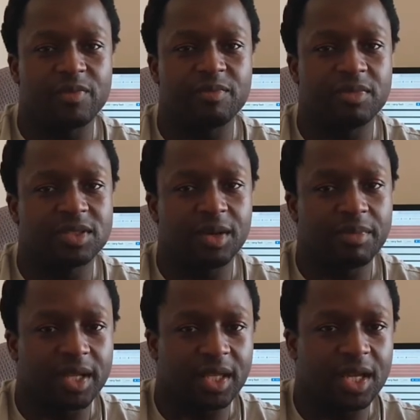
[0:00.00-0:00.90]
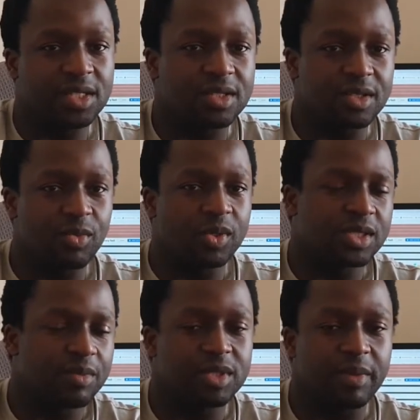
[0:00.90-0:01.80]
some medications and some
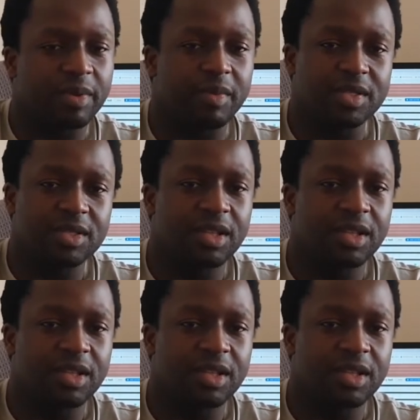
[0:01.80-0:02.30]
supplements and all